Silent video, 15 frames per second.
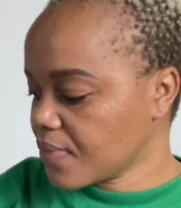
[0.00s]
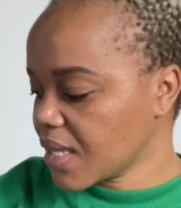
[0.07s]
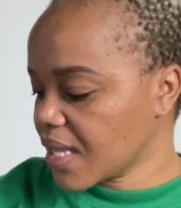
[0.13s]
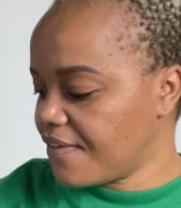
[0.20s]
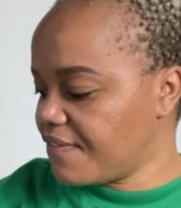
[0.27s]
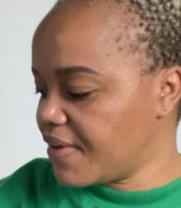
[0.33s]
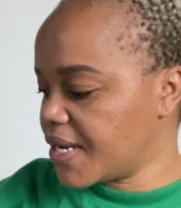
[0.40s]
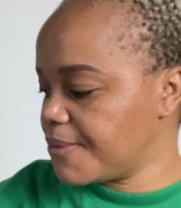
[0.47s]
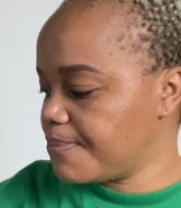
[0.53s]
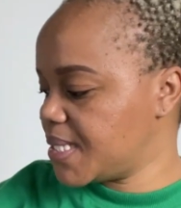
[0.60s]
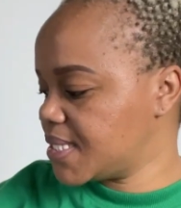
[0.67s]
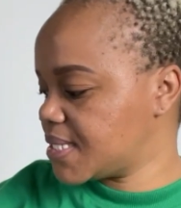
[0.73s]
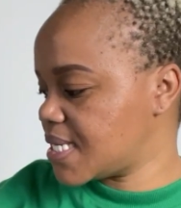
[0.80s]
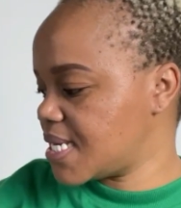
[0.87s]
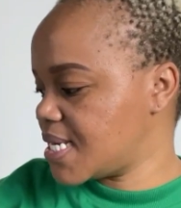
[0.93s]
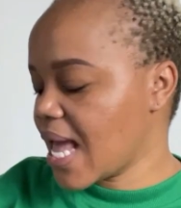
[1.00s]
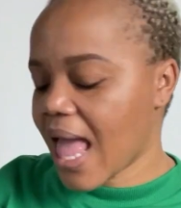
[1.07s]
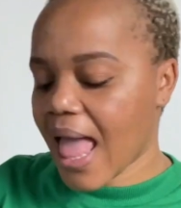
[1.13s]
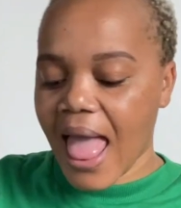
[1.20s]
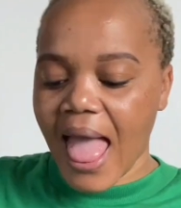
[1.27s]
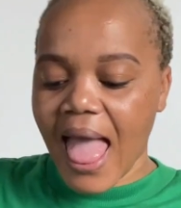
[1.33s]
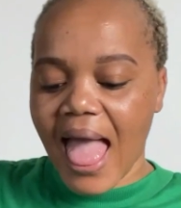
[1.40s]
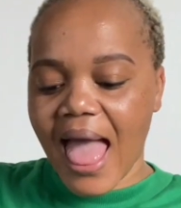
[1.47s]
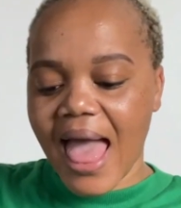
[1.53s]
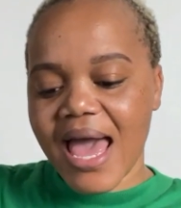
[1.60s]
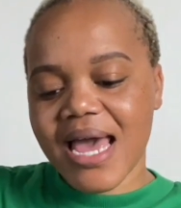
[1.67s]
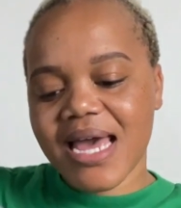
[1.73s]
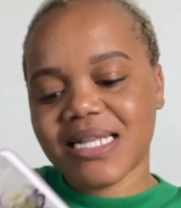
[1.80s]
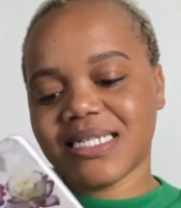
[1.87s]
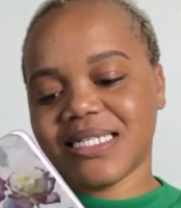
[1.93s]
very busy.
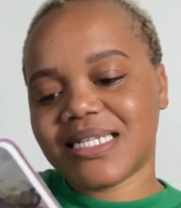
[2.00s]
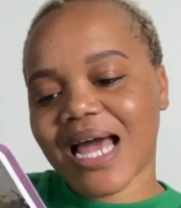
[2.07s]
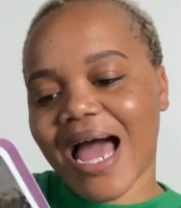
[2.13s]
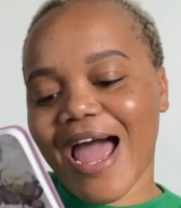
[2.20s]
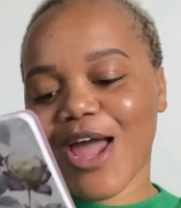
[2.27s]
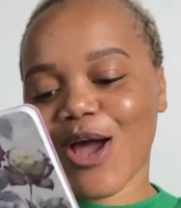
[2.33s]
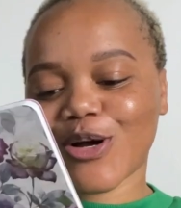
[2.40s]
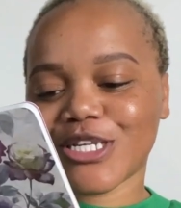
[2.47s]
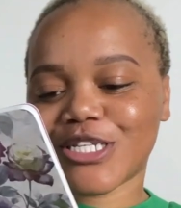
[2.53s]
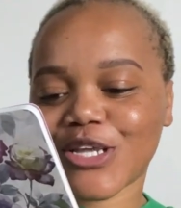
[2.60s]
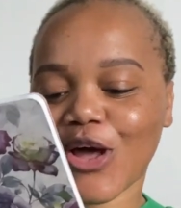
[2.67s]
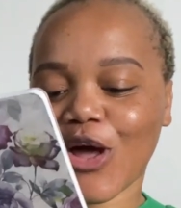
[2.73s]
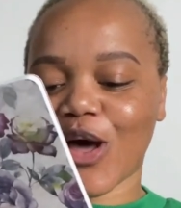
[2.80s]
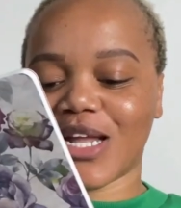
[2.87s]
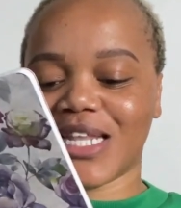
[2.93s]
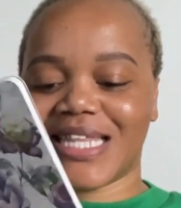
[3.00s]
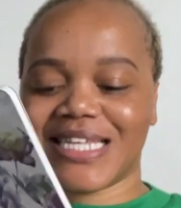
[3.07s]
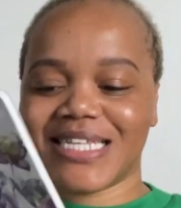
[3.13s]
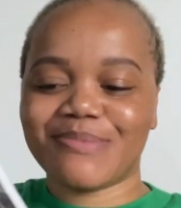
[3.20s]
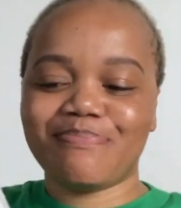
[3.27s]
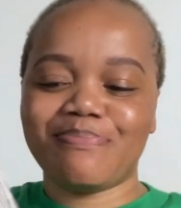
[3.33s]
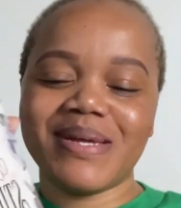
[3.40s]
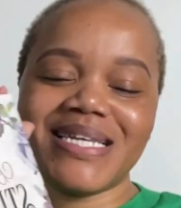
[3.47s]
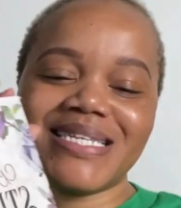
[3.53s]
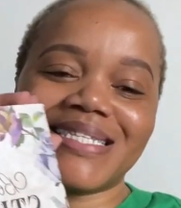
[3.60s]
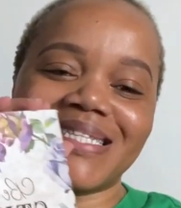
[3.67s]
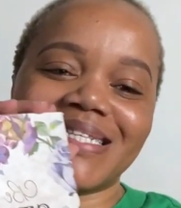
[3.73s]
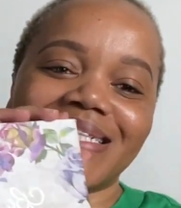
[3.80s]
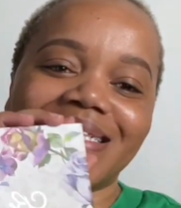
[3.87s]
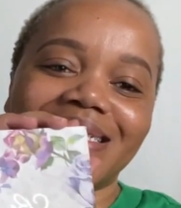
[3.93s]
And I also got this
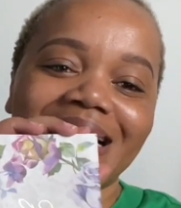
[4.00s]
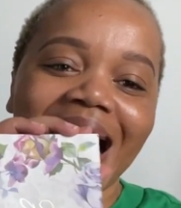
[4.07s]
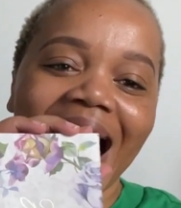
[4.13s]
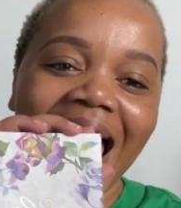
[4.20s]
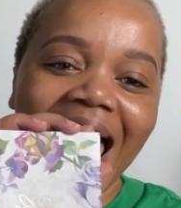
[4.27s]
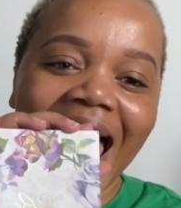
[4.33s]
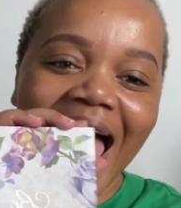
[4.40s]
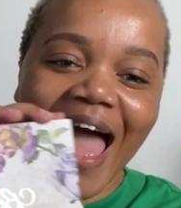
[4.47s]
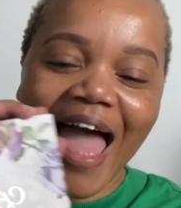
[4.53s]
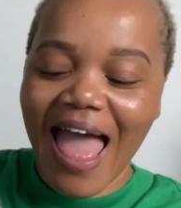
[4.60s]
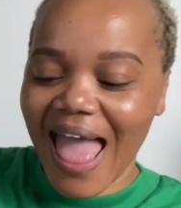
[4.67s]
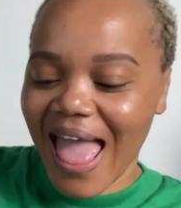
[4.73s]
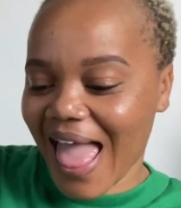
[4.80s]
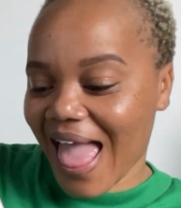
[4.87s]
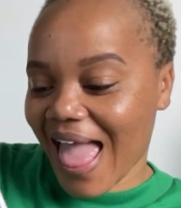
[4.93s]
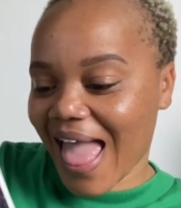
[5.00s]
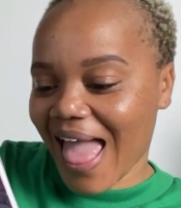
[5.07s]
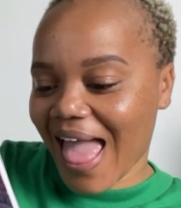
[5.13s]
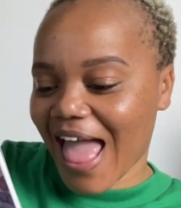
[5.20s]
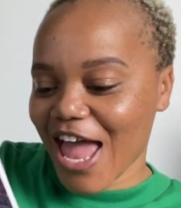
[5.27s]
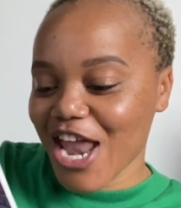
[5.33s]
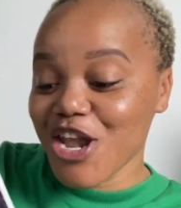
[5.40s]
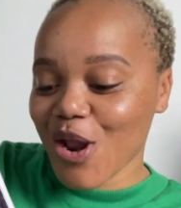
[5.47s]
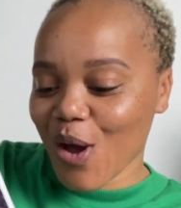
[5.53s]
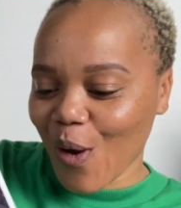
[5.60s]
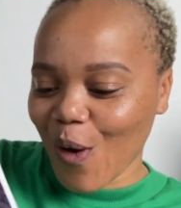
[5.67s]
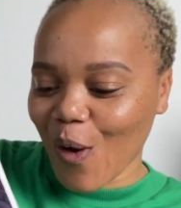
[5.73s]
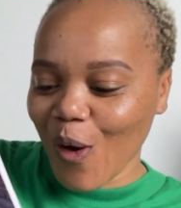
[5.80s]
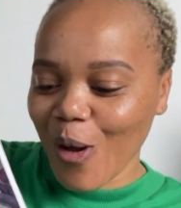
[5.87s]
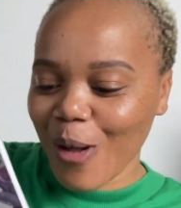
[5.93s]
Bistle and
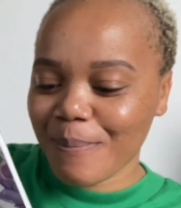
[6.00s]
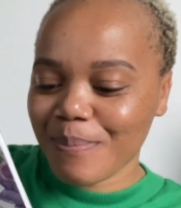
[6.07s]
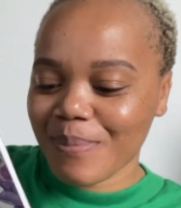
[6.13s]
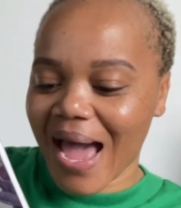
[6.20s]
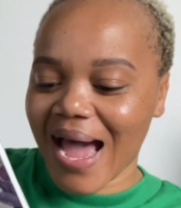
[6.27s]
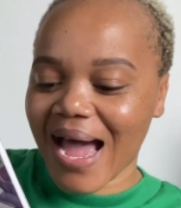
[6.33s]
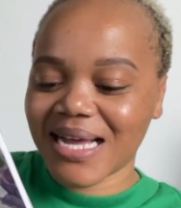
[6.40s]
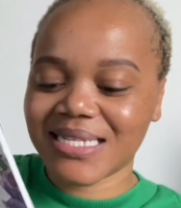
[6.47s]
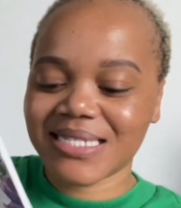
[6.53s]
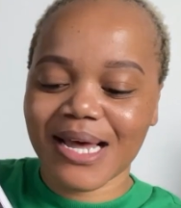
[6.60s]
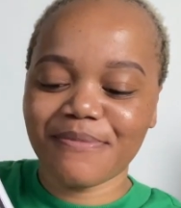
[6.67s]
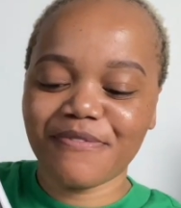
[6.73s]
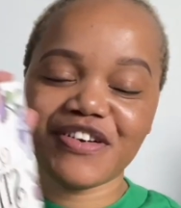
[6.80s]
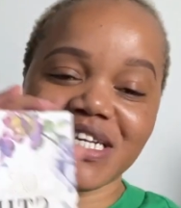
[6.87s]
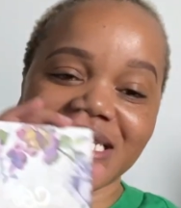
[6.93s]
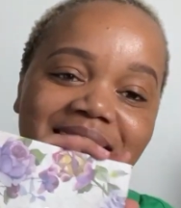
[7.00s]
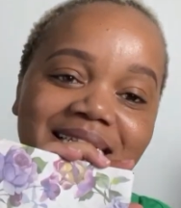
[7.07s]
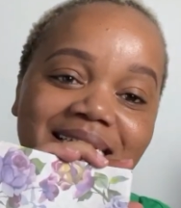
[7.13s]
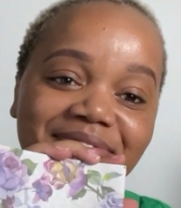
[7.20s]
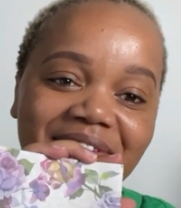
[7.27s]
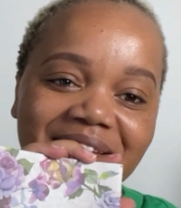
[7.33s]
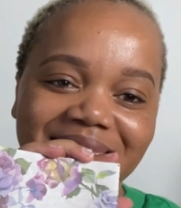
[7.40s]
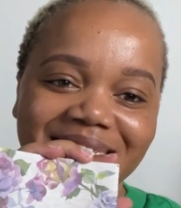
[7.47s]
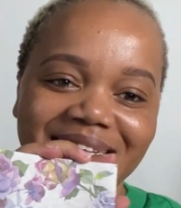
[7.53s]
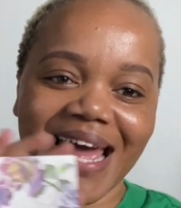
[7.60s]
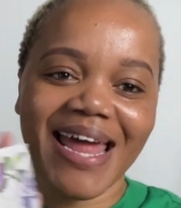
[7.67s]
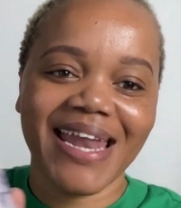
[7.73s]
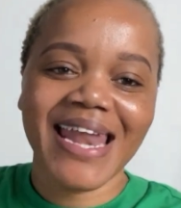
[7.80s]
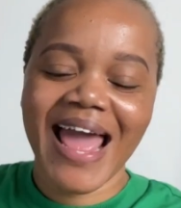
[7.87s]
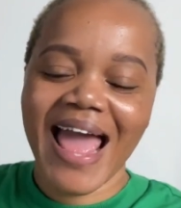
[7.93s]
No, Psalm 46 verse
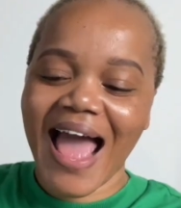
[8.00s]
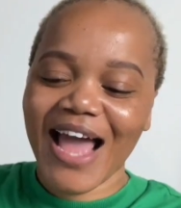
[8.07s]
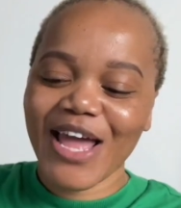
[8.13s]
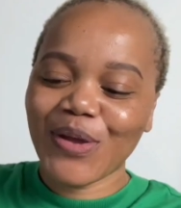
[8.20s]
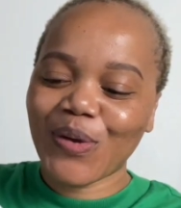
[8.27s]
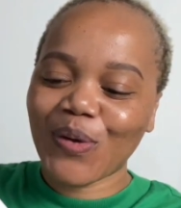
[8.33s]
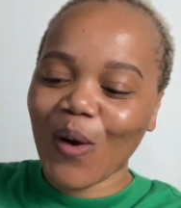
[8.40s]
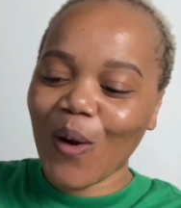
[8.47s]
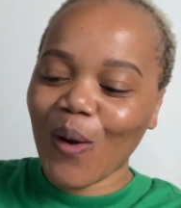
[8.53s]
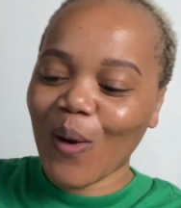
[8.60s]
10. Whew,